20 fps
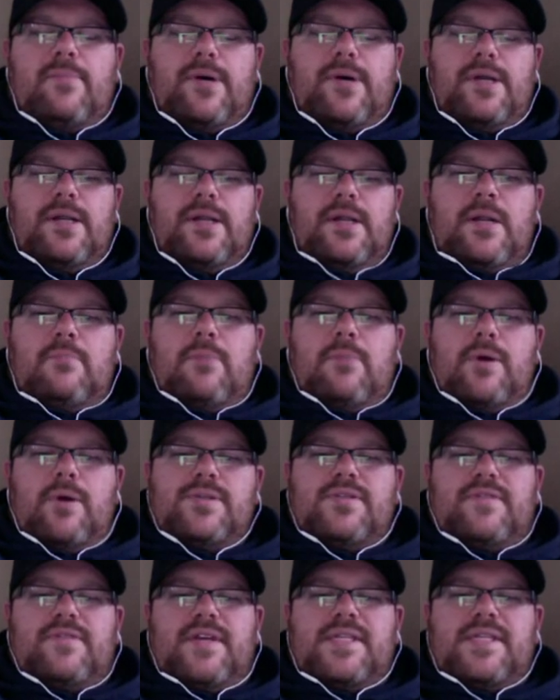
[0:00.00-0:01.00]
but
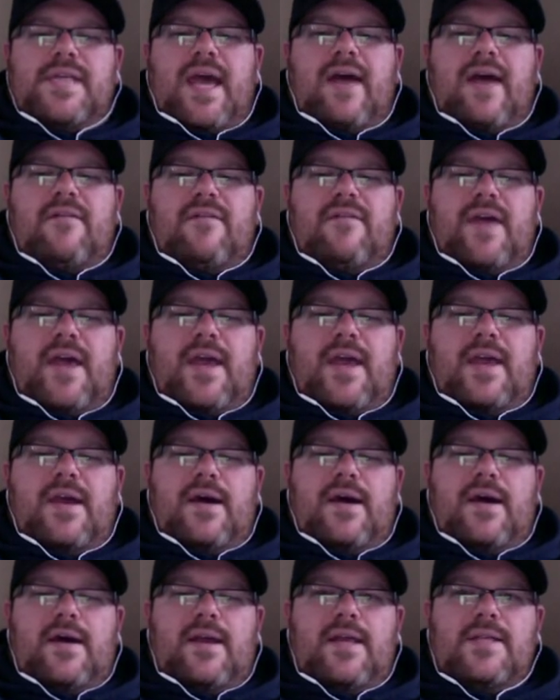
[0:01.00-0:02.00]
most of us have
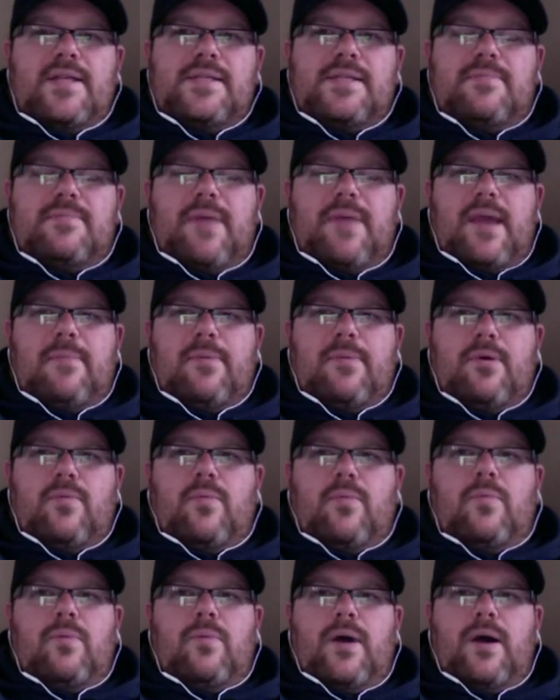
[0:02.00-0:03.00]
a
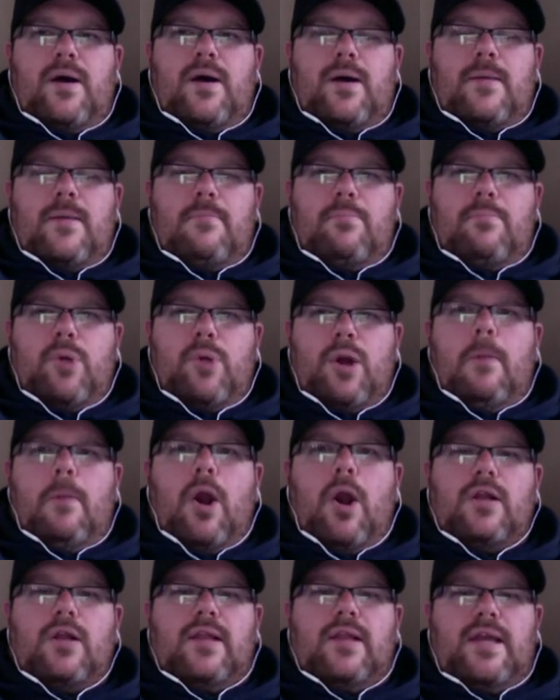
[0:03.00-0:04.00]
Instapaper
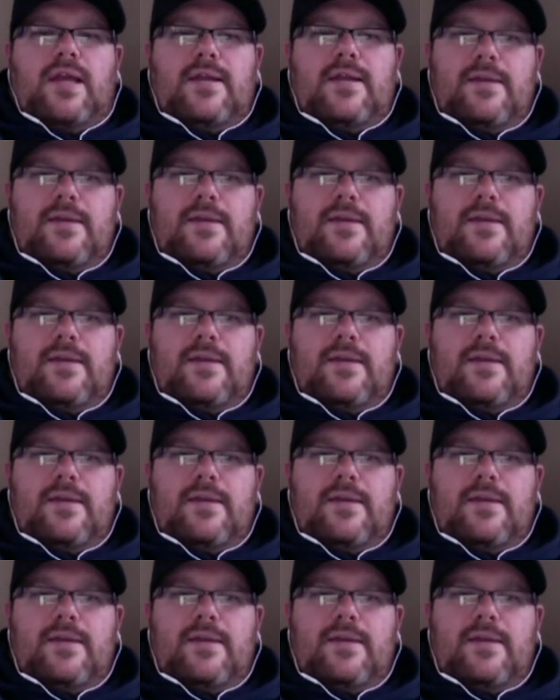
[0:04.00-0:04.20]
bookmarklet